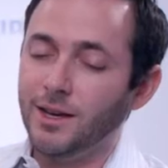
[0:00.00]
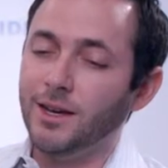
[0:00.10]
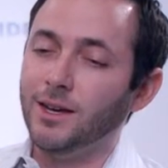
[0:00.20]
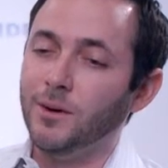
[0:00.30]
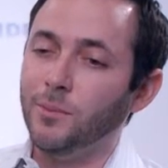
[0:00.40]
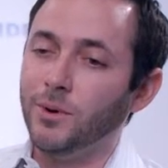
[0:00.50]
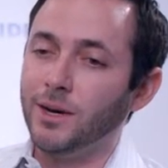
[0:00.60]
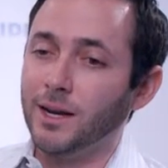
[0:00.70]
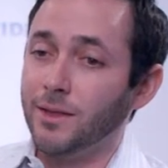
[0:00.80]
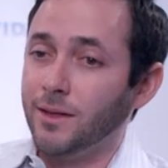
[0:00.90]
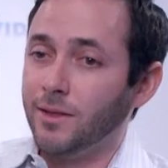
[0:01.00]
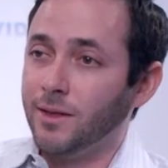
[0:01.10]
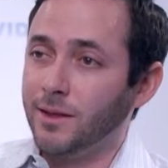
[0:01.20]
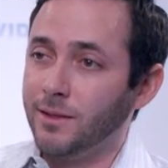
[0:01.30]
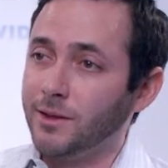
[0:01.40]
Um, but I think
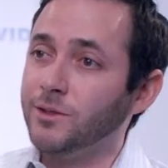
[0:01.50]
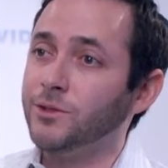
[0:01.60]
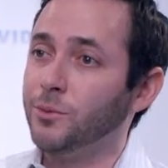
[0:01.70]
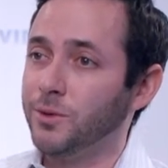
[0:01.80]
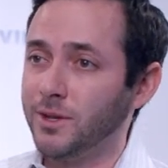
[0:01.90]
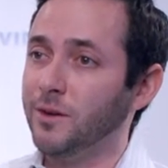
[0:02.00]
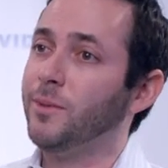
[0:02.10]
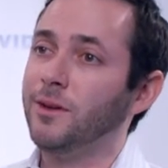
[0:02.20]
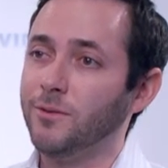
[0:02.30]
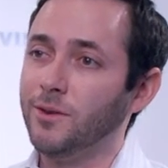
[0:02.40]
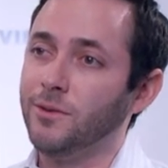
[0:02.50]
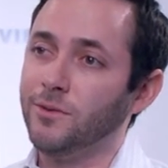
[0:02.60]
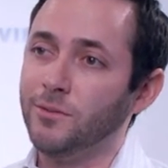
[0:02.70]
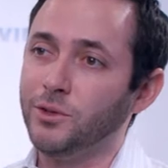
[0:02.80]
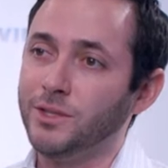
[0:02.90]
that the consumer is going to benefit
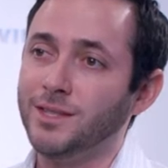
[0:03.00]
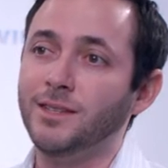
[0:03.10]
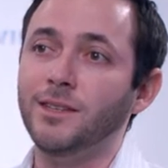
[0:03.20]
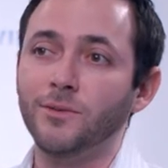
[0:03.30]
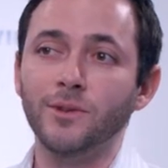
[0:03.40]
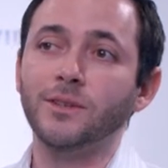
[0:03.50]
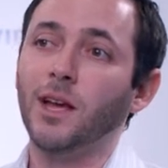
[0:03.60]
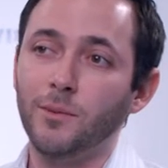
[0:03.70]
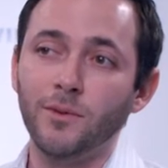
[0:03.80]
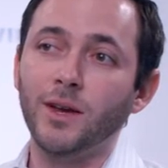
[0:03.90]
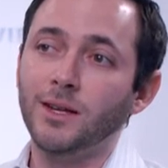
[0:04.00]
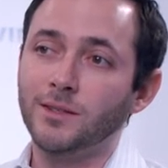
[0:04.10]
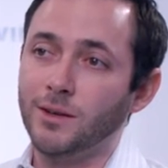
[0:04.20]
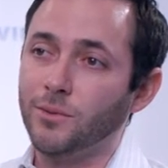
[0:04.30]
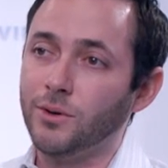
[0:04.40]
from just a different type of
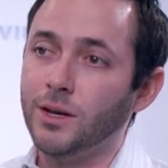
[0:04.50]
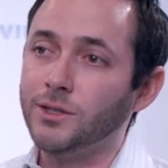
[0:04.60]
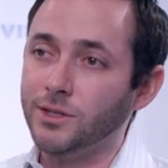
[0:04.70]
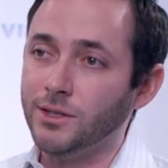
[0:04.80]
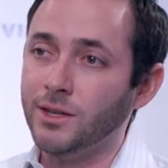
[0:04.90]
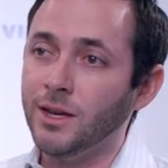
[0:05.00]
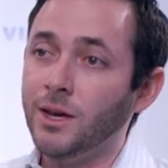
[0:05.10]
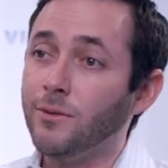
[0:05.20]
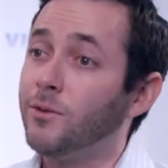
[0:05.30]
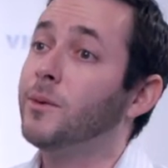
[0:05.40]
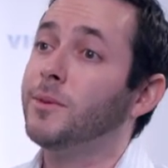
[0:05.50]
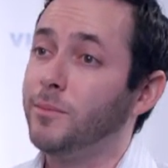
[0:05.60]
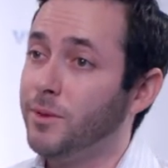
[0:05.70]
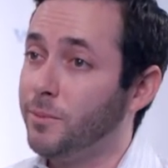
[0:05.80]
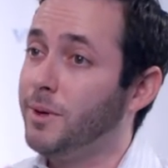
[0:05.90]
content production from the,
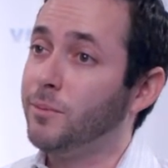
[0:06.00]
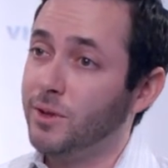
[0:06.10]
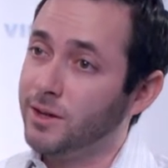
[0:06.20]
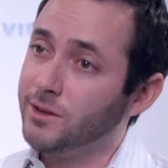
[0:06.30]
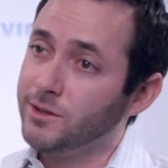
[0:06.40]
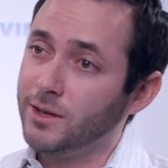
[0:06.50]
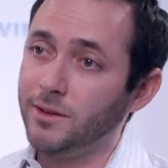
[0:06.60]
the big players.